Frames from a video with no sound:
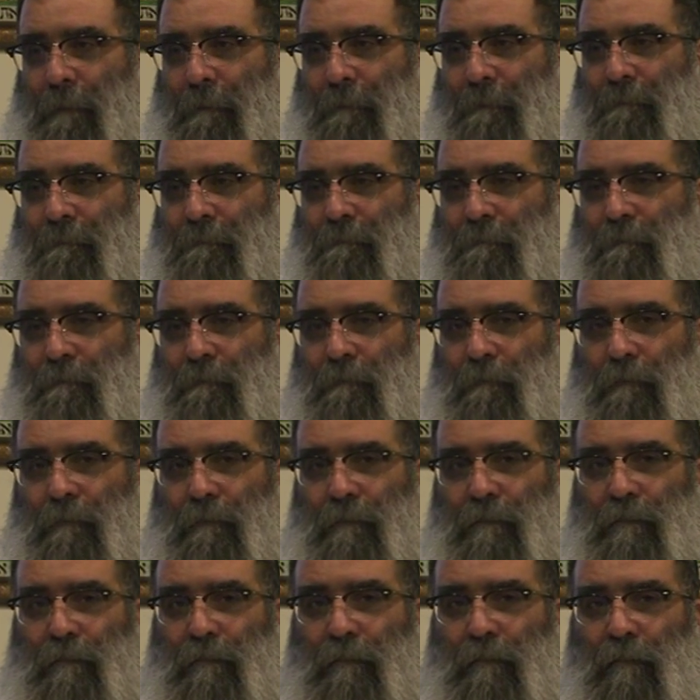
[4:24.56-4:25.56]

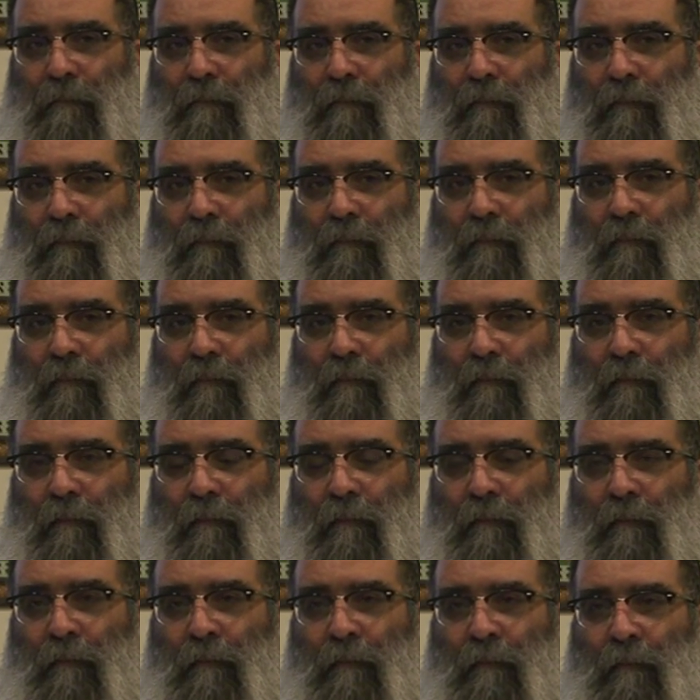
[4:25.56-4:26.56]

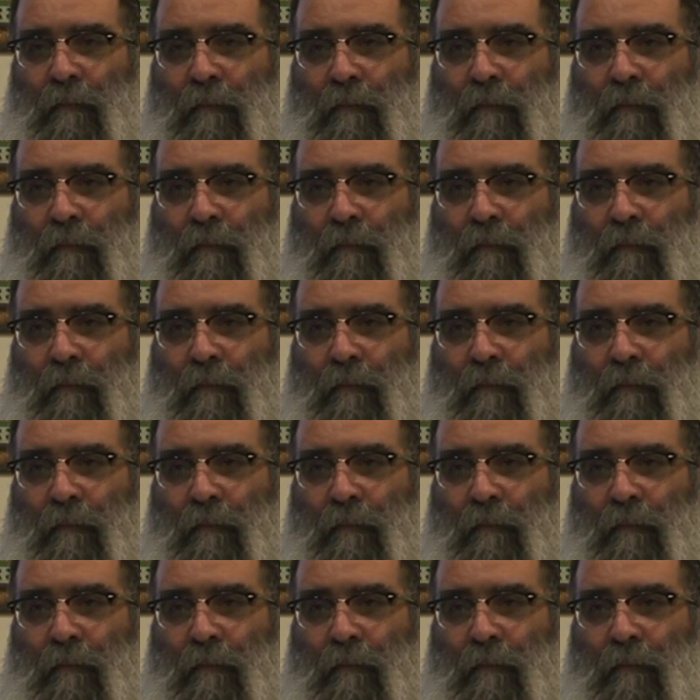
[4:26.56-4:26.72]
(silence)